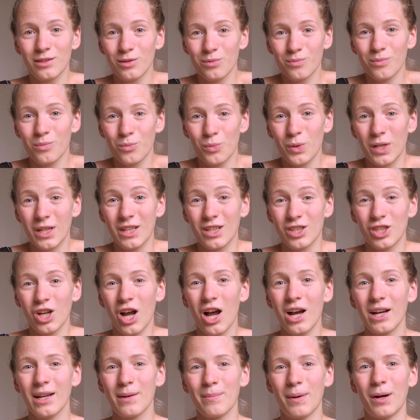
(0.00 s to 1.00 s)
to, we can
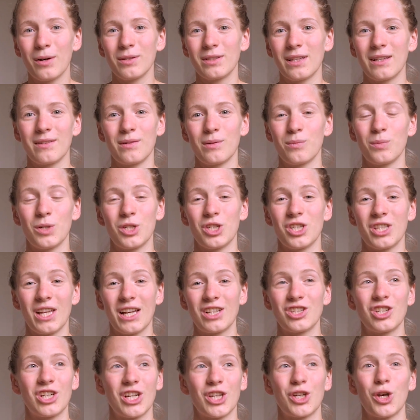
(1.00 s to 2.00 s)
talk about which is
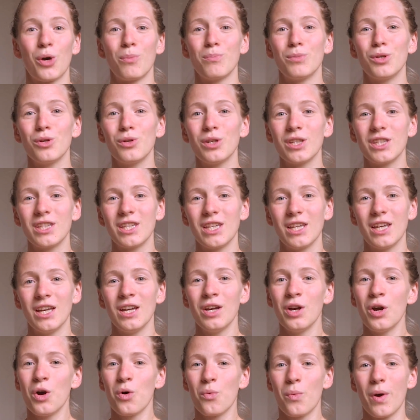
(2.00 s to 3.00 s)
actually a community
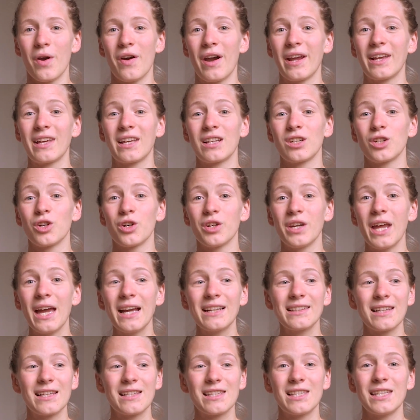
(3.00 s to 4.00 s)
where i can
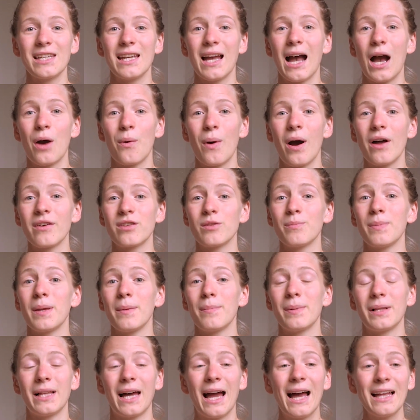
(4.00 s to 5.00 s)
connect and see how other
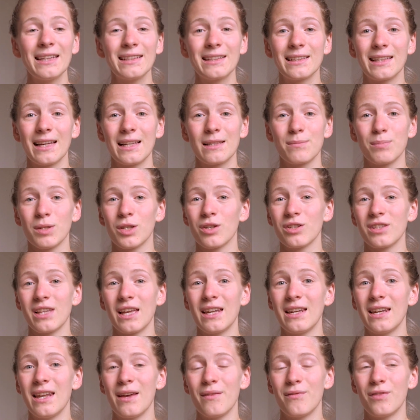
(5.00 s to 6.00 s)
people handle that because i
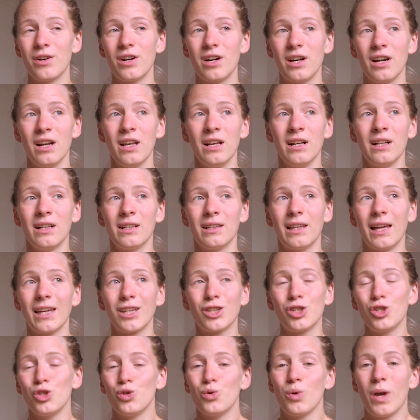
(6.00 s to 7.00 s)
never
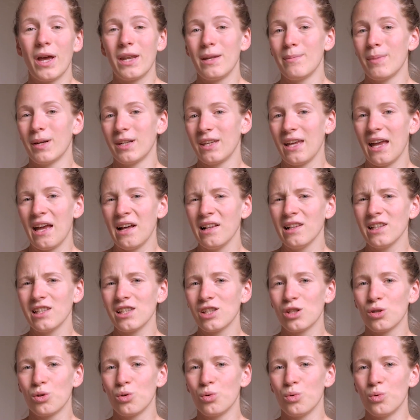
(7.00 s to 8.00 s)
like knew anybody
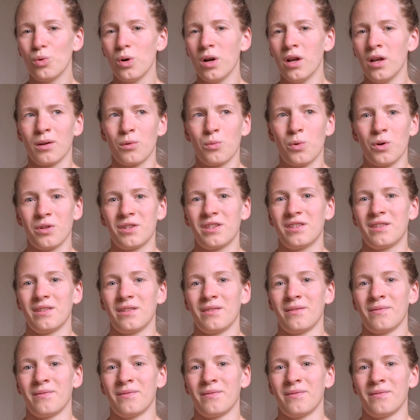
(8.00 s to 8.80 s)
else who would